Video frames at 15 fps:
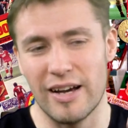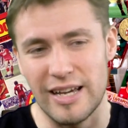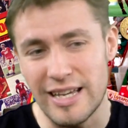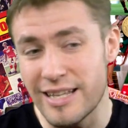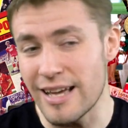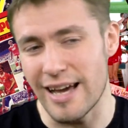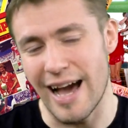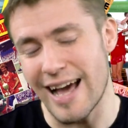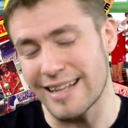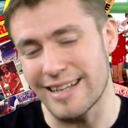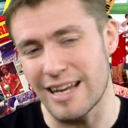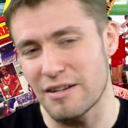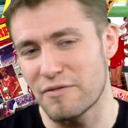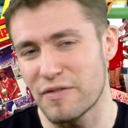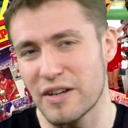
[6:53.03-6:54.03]
in, at
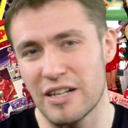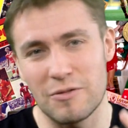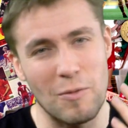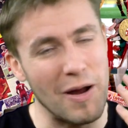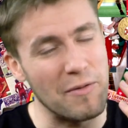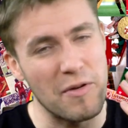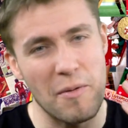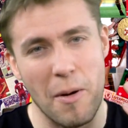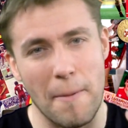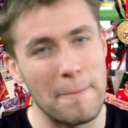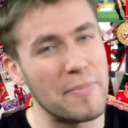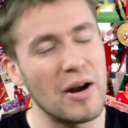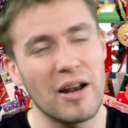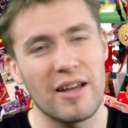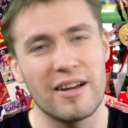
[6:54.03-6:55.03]
Anfield where we were
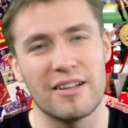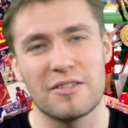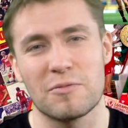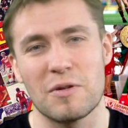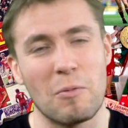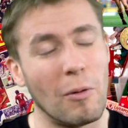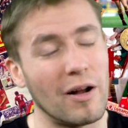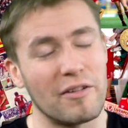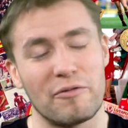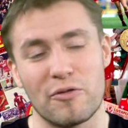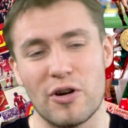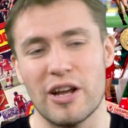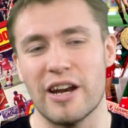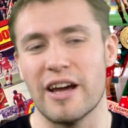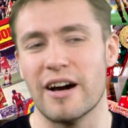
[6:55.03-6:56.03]
brilliant, we won
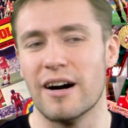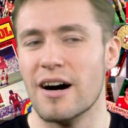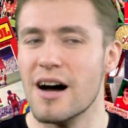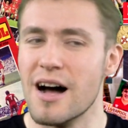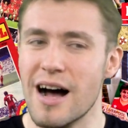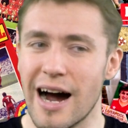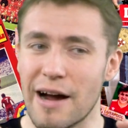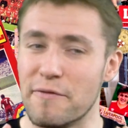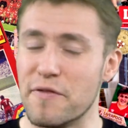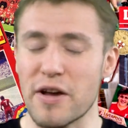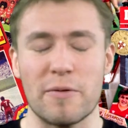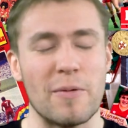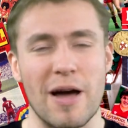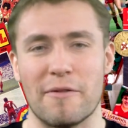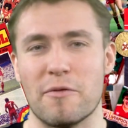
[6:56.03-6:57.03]
3-0 I
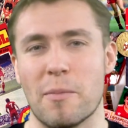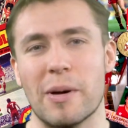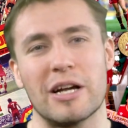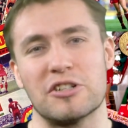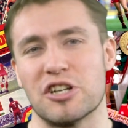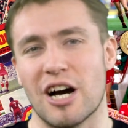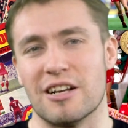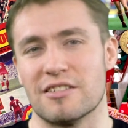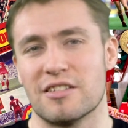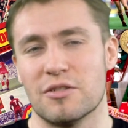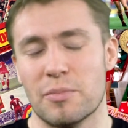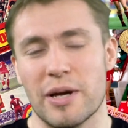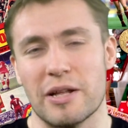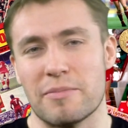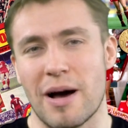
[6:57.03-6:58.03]
think we have a big chance to
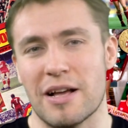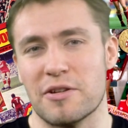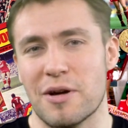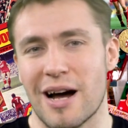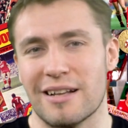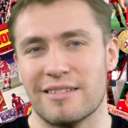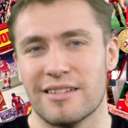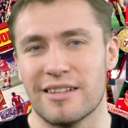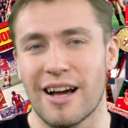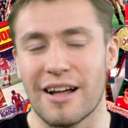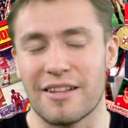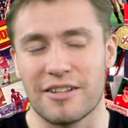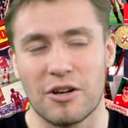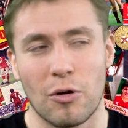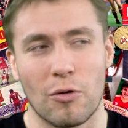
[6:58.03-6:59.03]
beat Man United
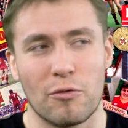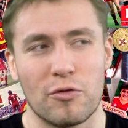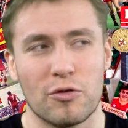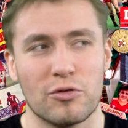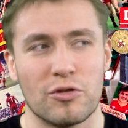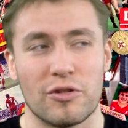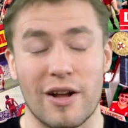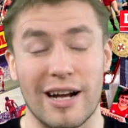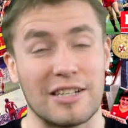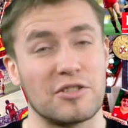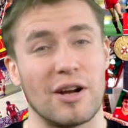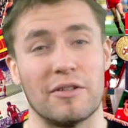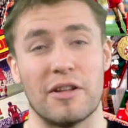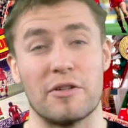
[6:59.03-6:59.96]
and go through to the next round.